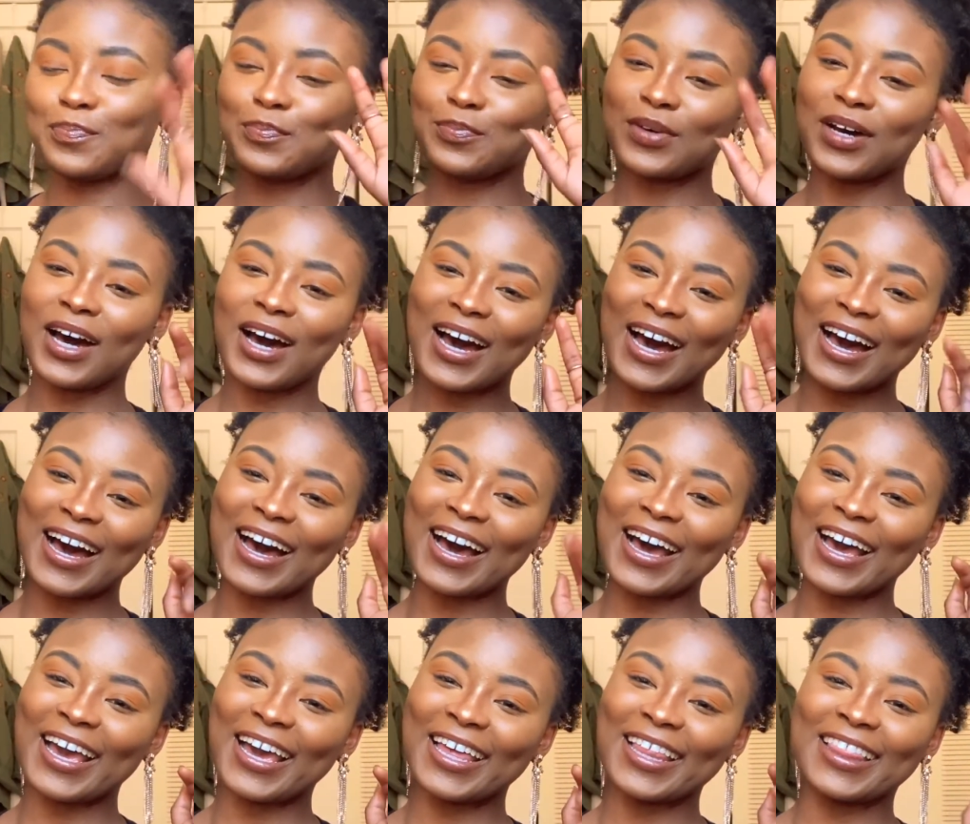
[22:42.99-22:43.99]

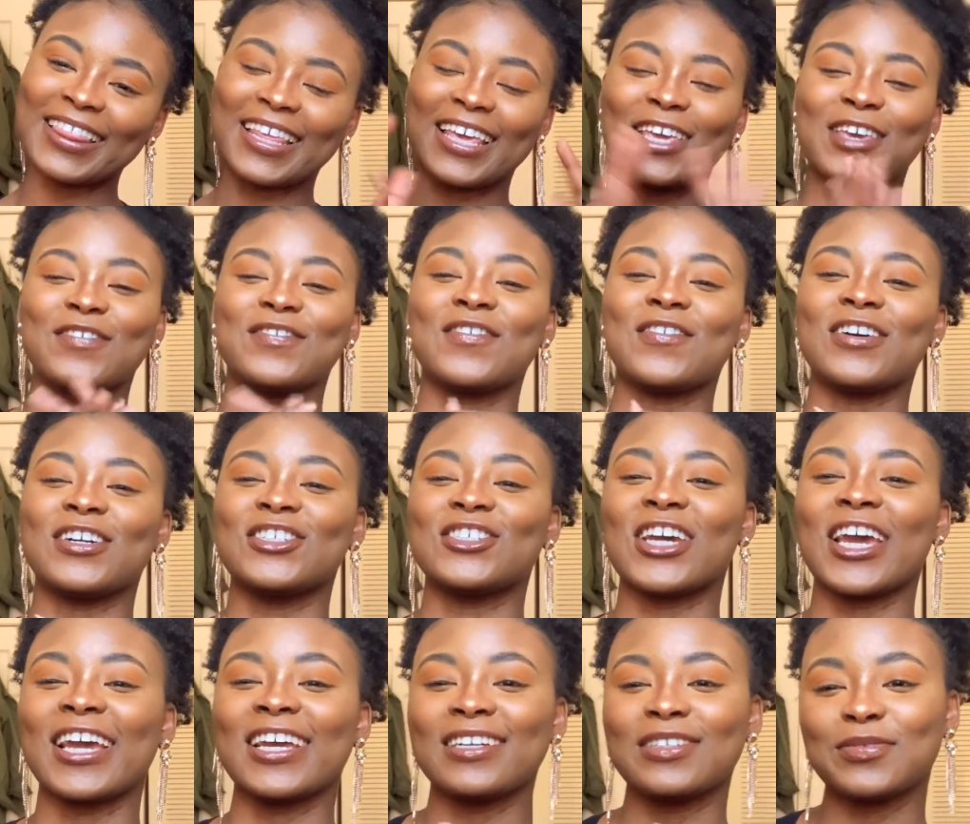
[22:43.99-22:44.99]
Bye. Thank you for
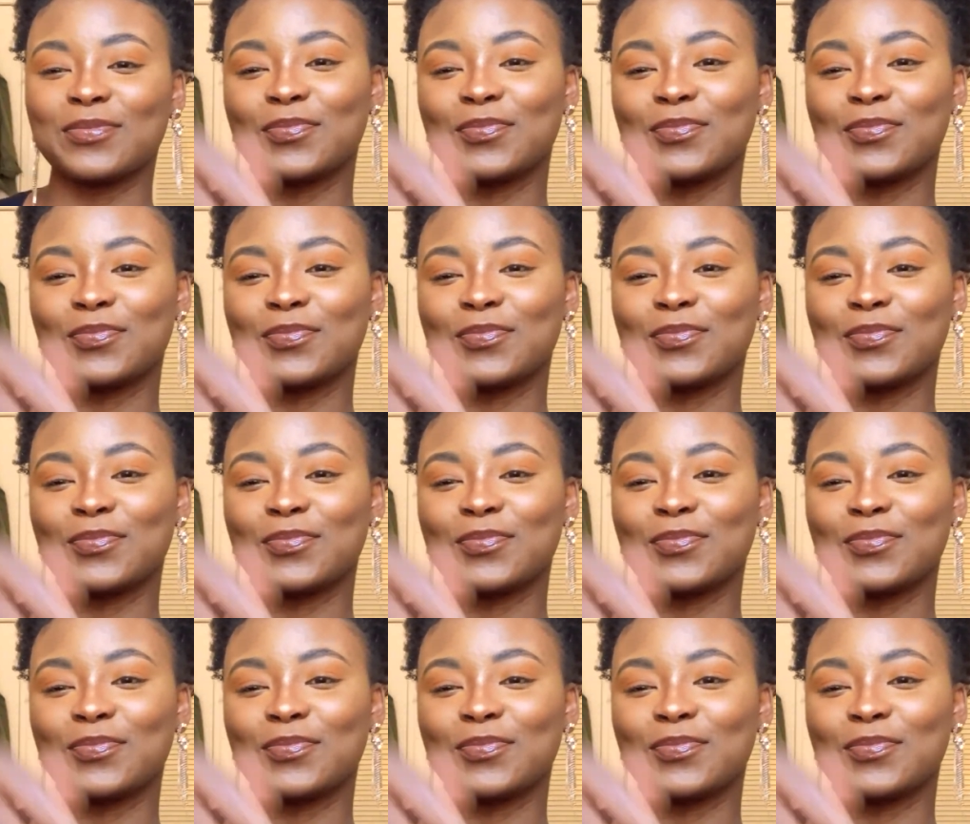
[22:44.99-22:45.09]
watching.